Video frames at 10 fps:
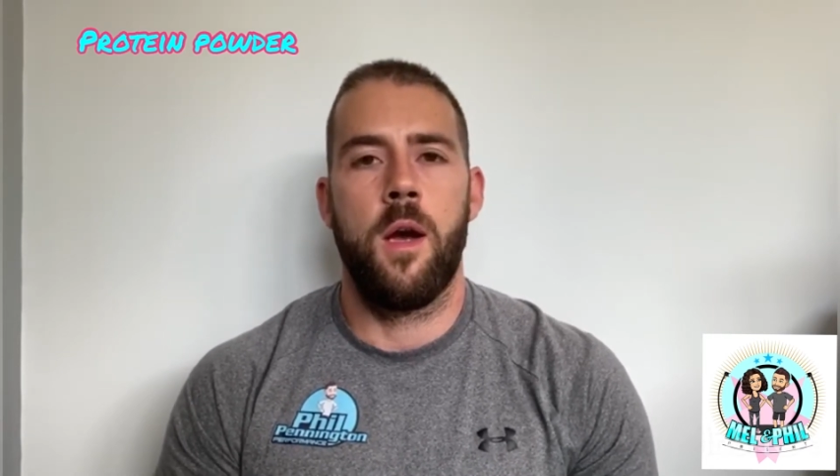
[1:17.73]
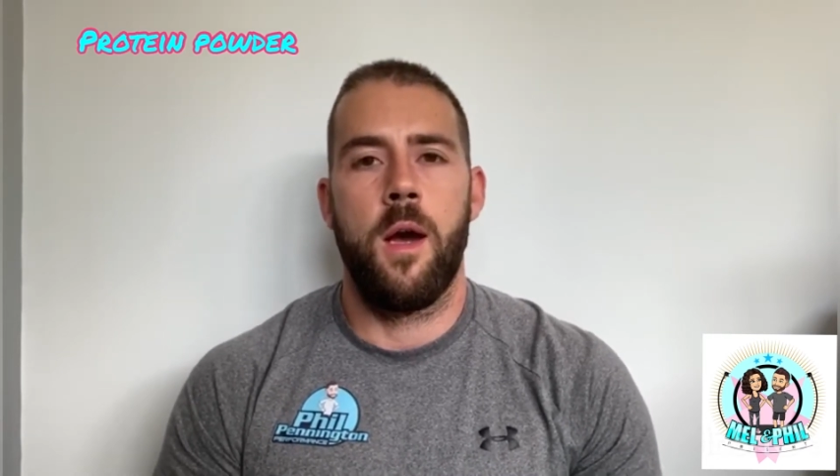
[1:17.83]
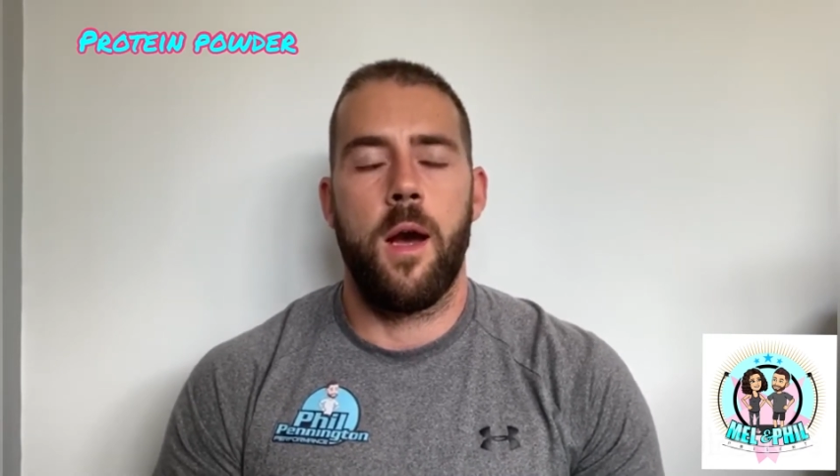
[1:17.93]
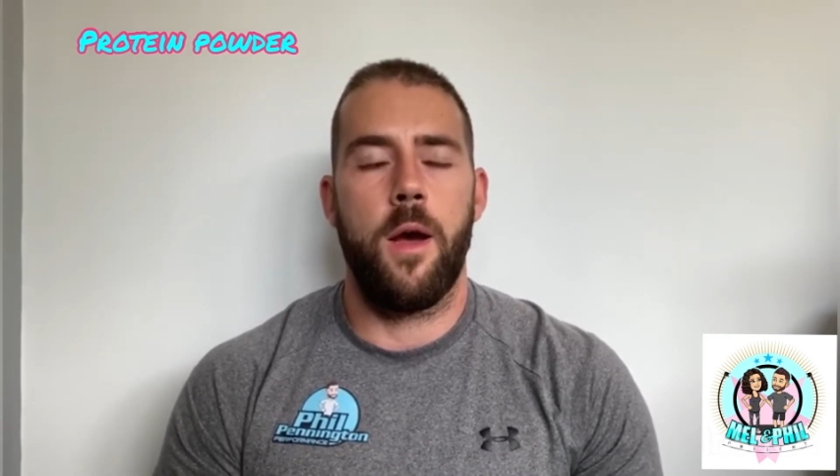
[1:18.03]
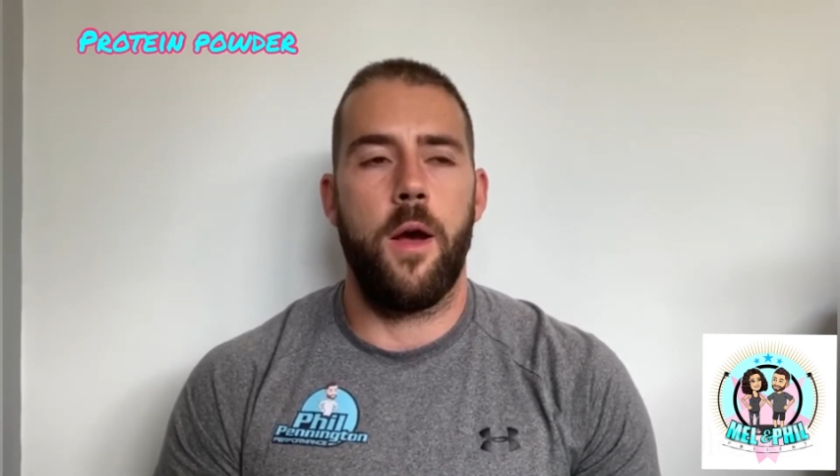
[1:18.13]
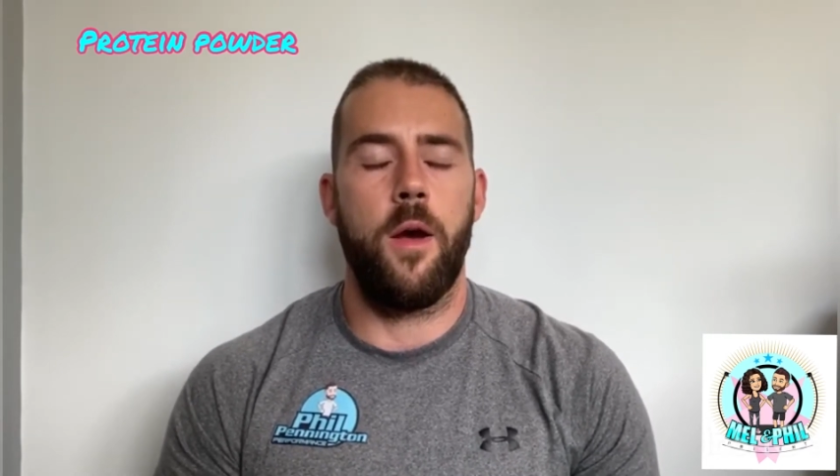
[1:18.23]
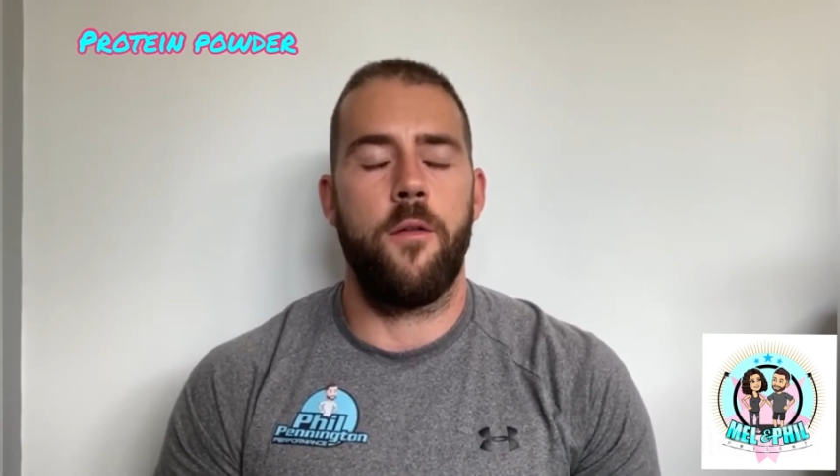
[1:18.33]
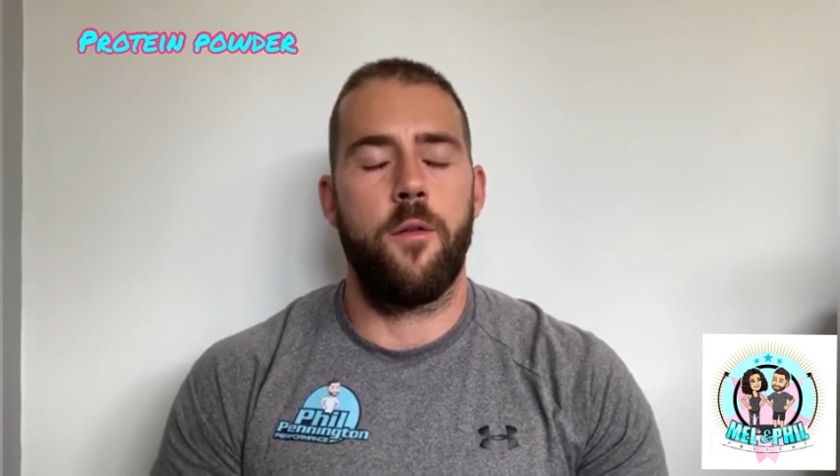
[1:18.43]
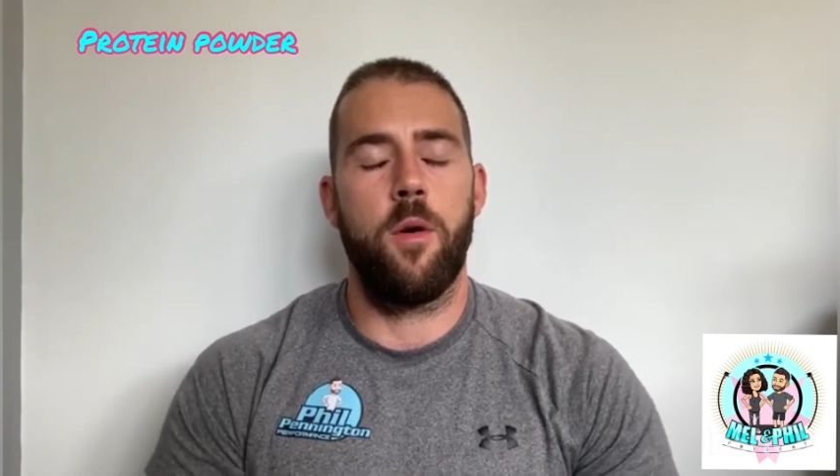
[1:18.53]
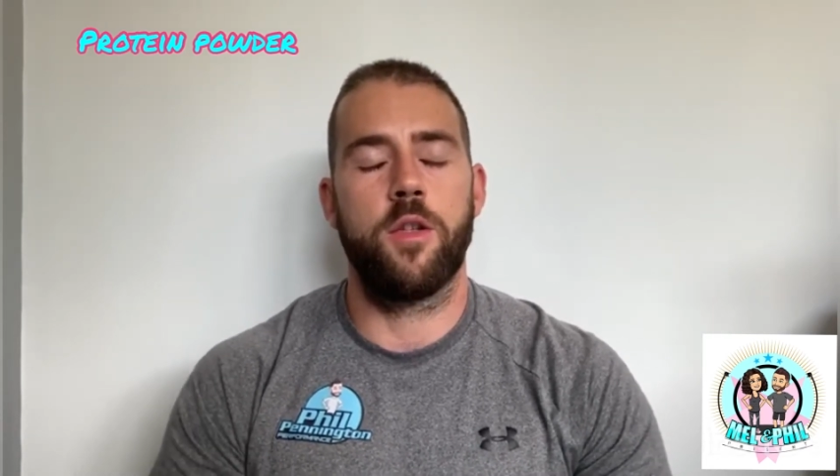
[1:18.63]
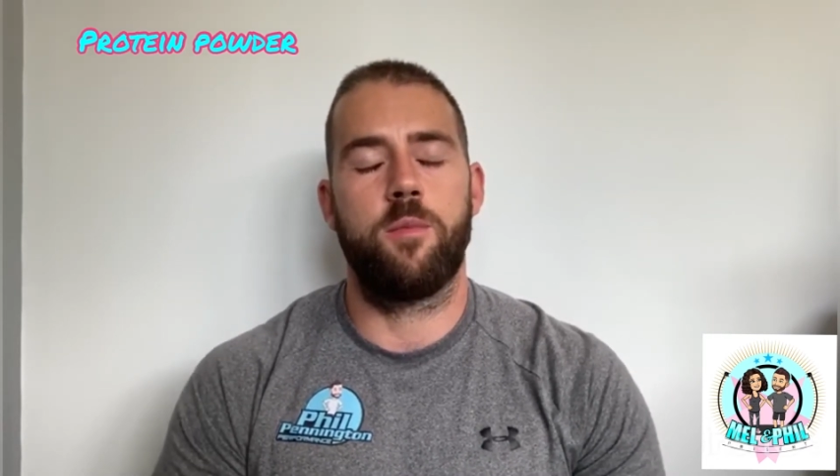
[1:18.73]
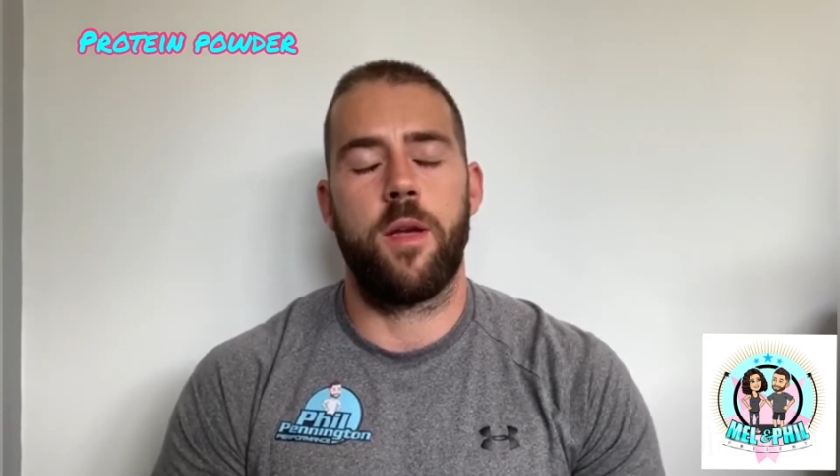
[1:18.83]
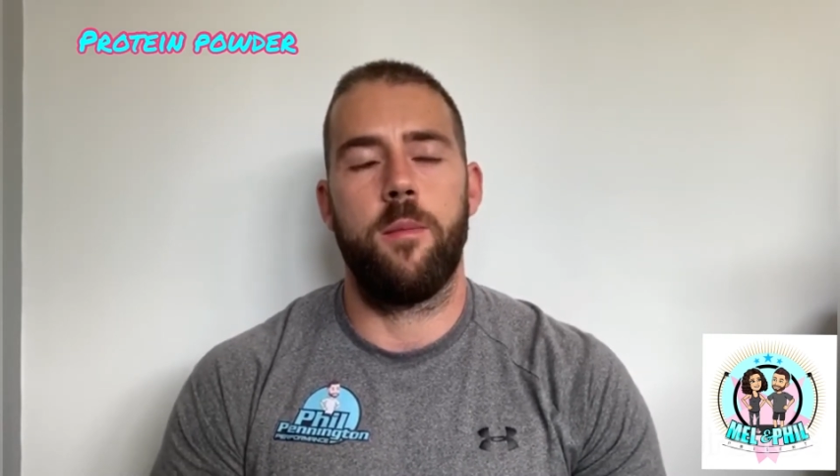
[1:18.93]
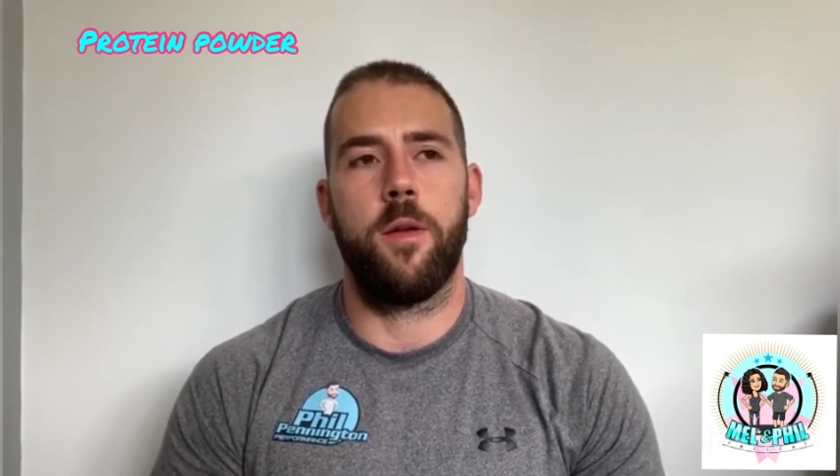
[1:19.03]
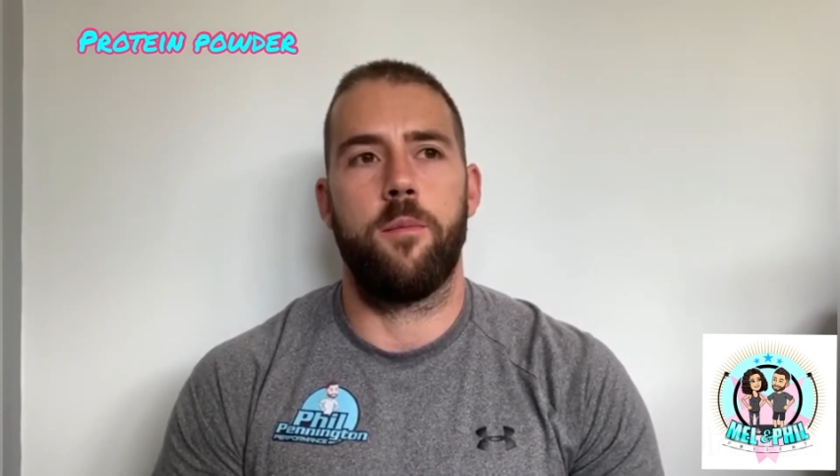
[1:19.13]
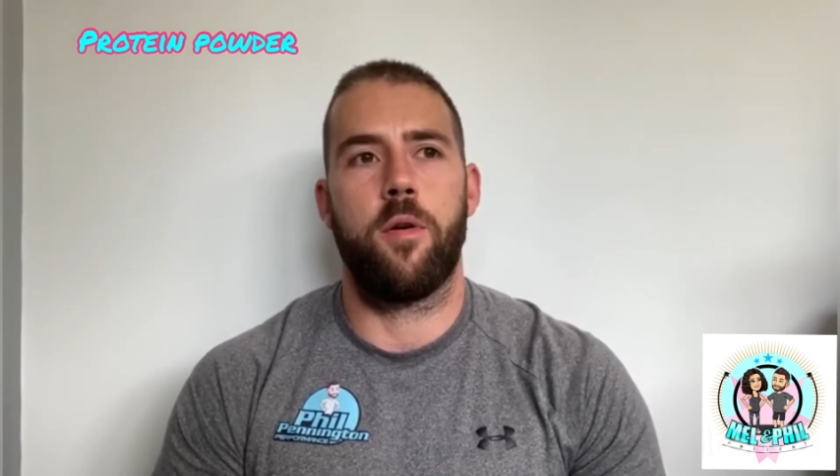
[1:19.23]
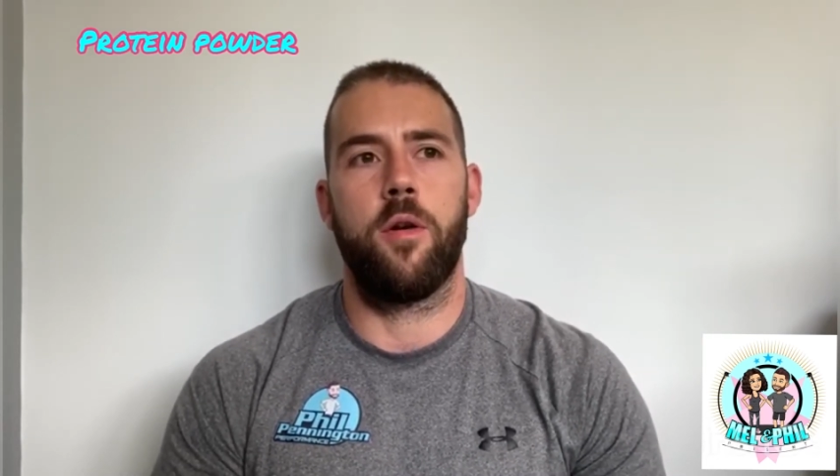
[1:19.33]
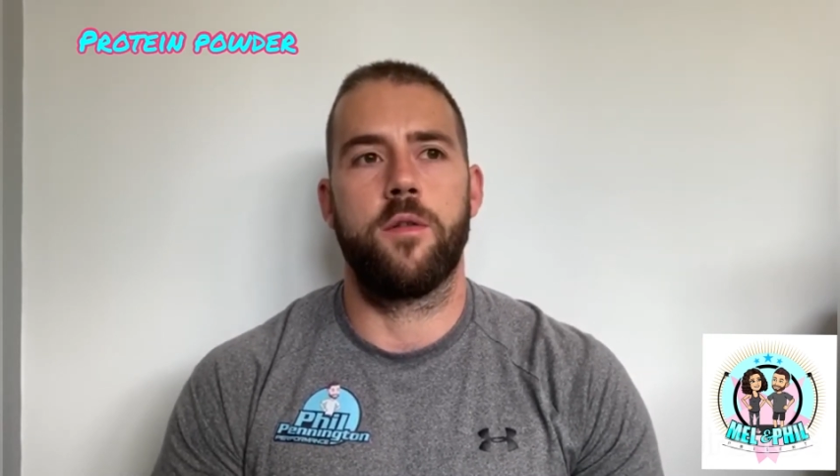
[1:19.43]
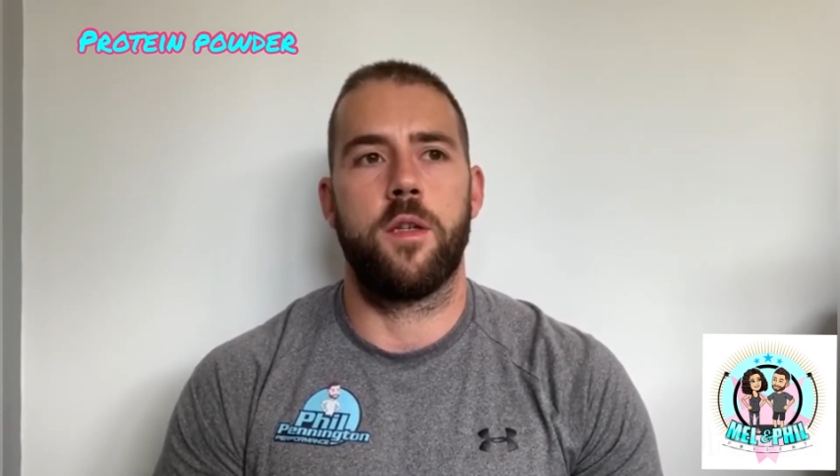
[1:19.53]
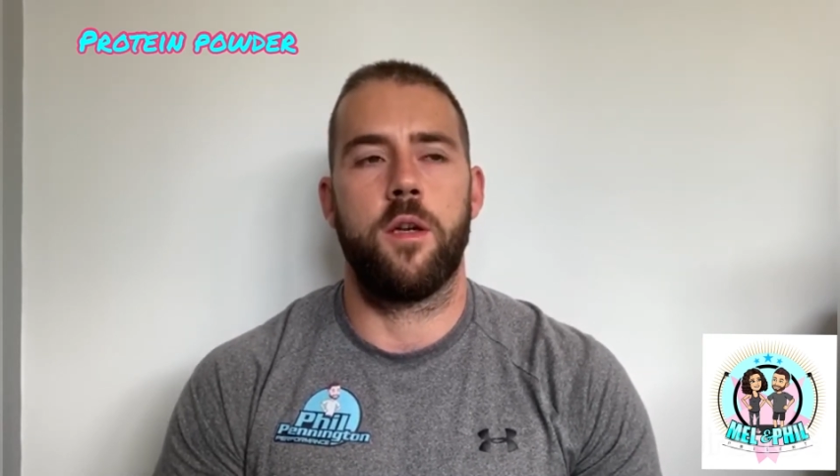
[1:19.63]
For most people, your
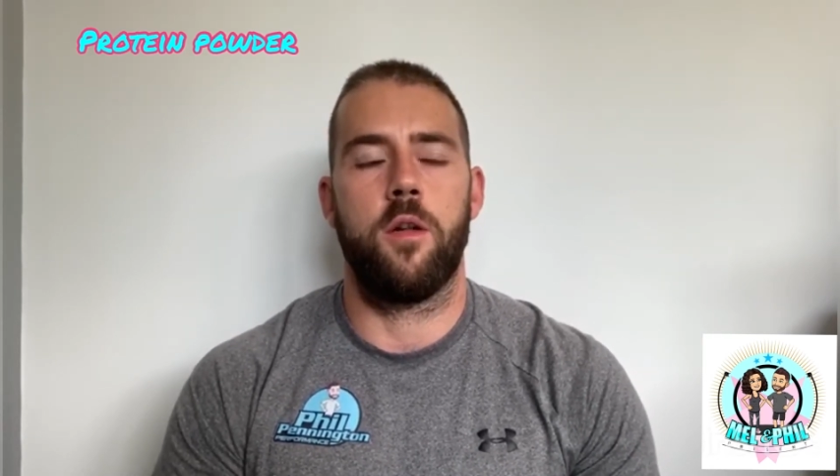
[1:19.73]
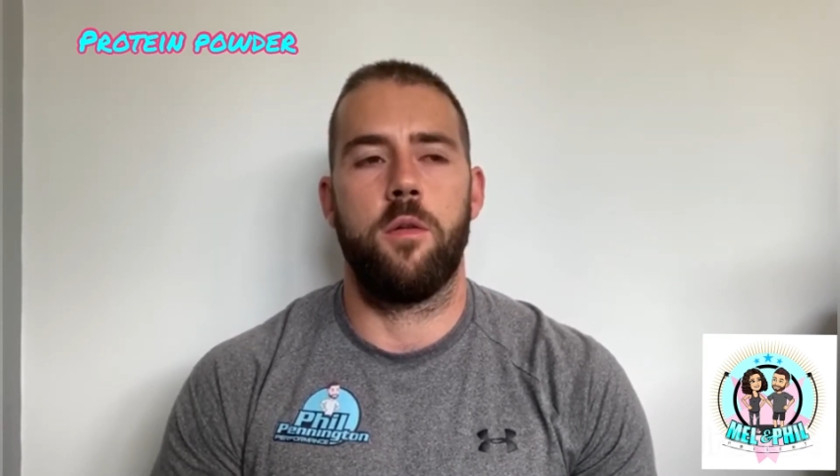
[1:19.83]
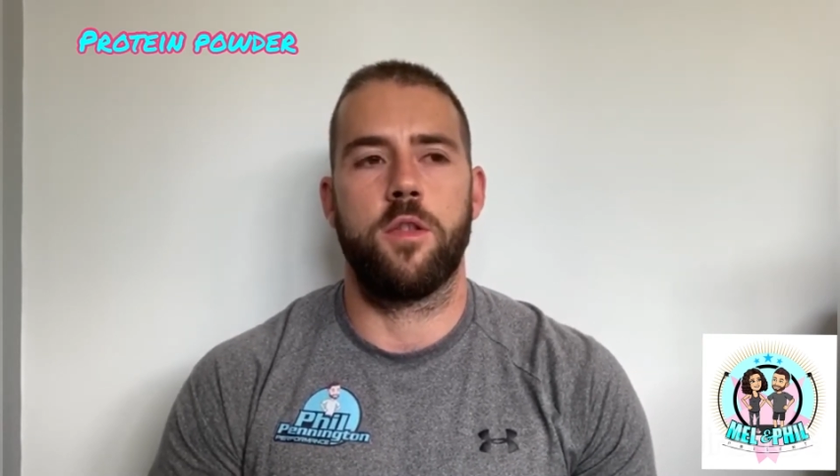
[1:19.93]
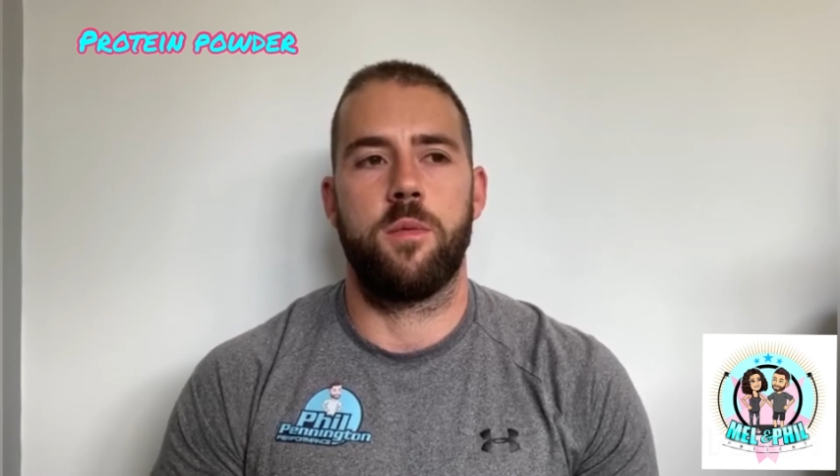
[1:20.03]
protein goal wants to